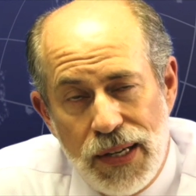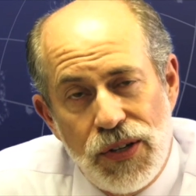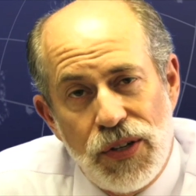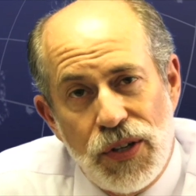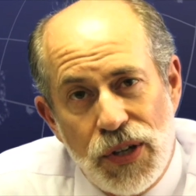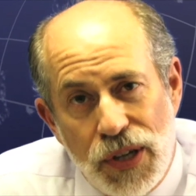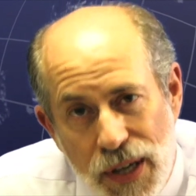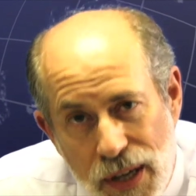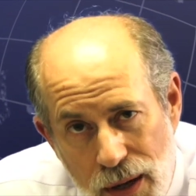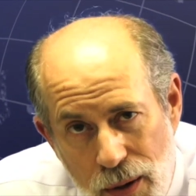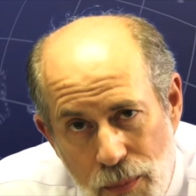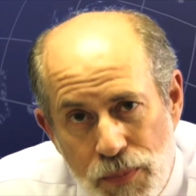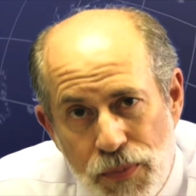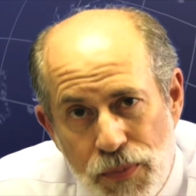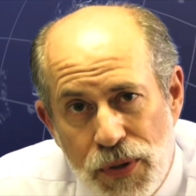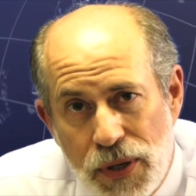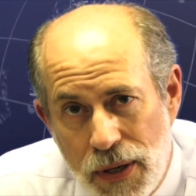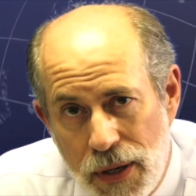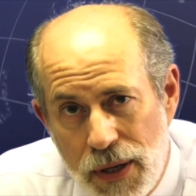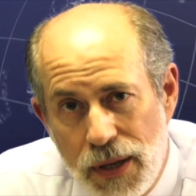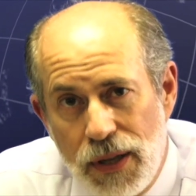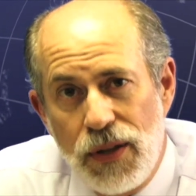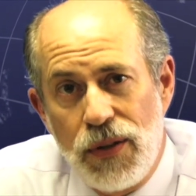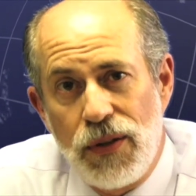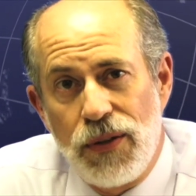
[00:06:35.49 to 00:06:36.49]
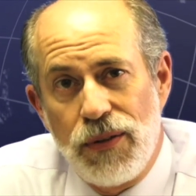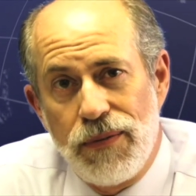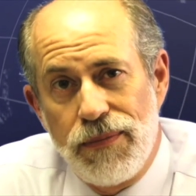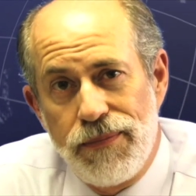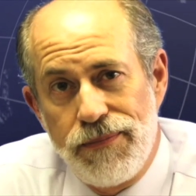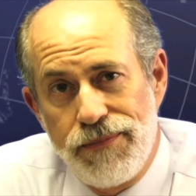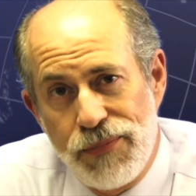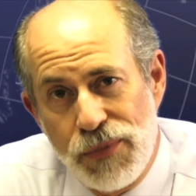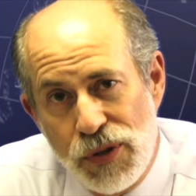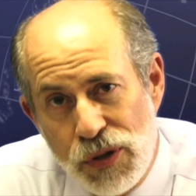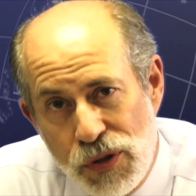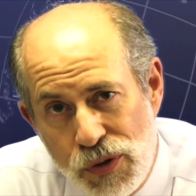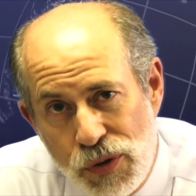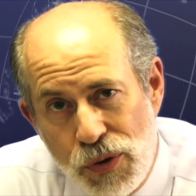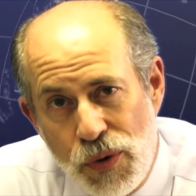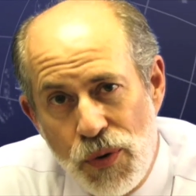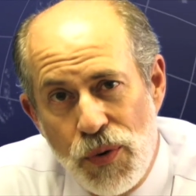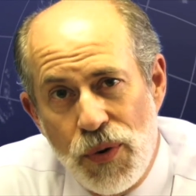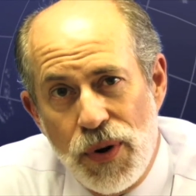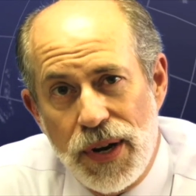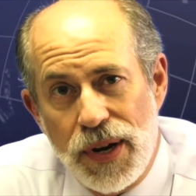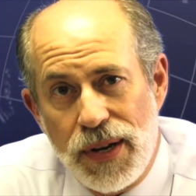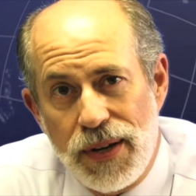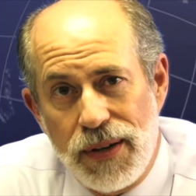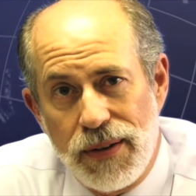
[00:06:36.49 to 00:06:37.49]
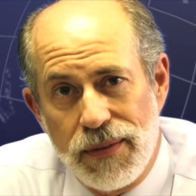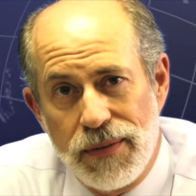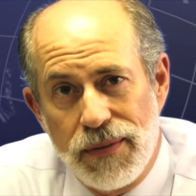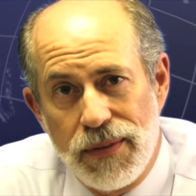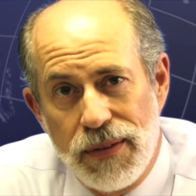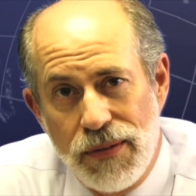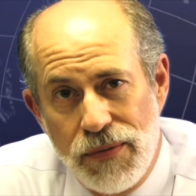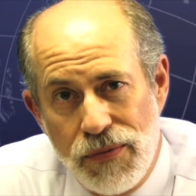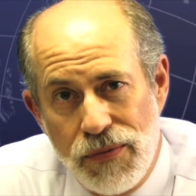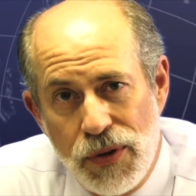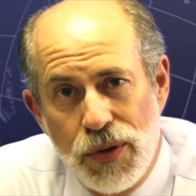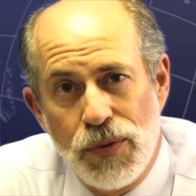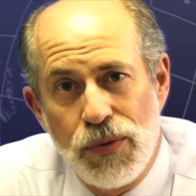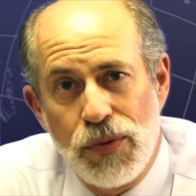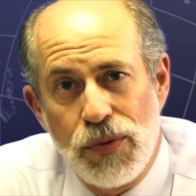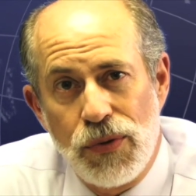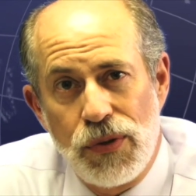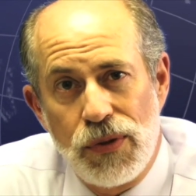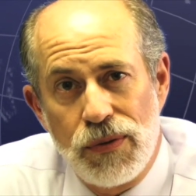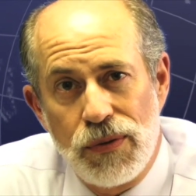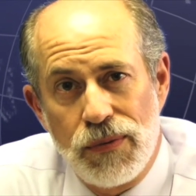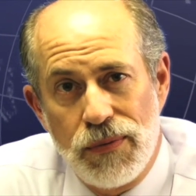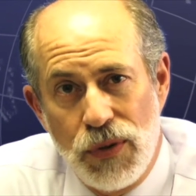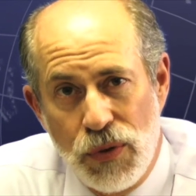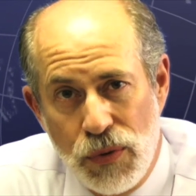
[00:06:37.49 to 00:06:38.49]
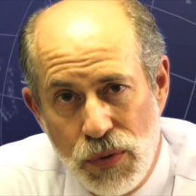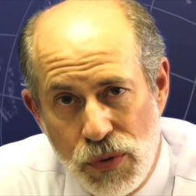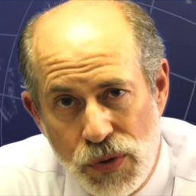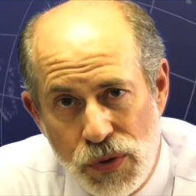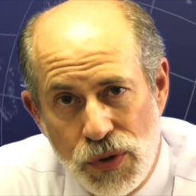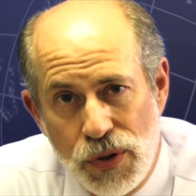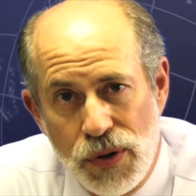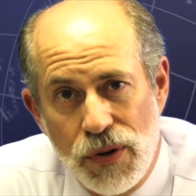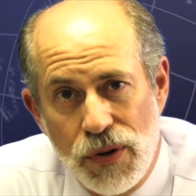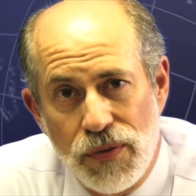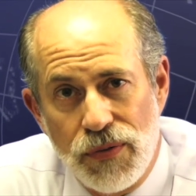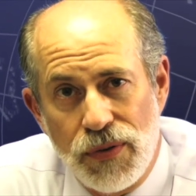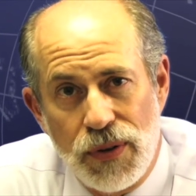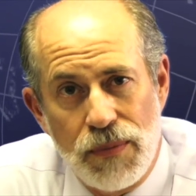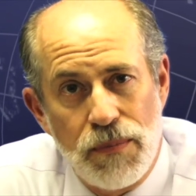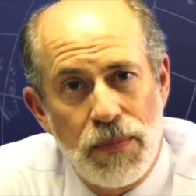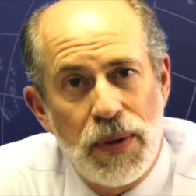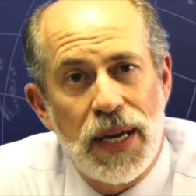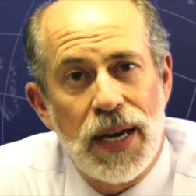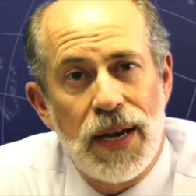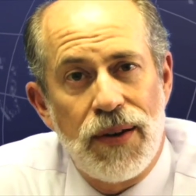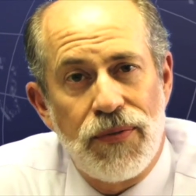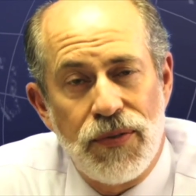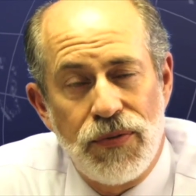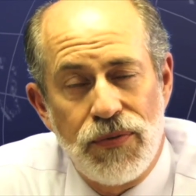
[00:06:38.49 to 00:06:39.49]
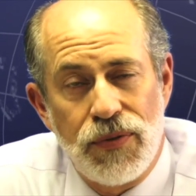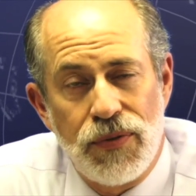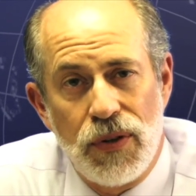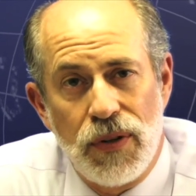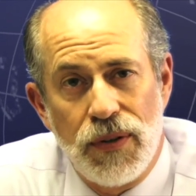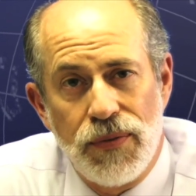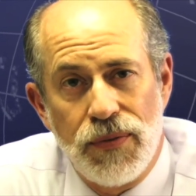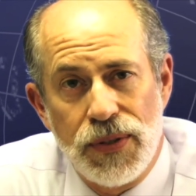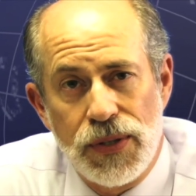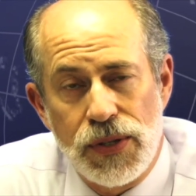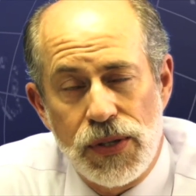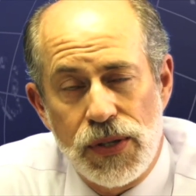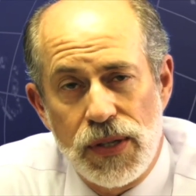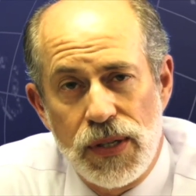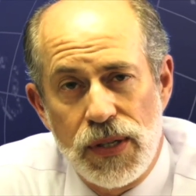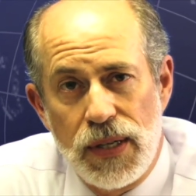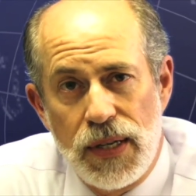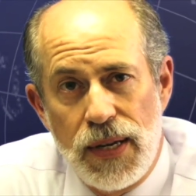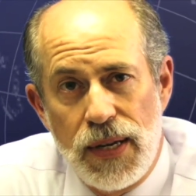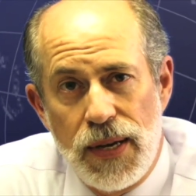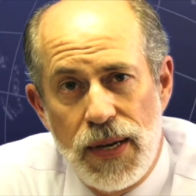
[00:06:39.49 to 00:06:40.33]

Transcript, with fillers: to help tell the story of those who serve on behalf of all of us,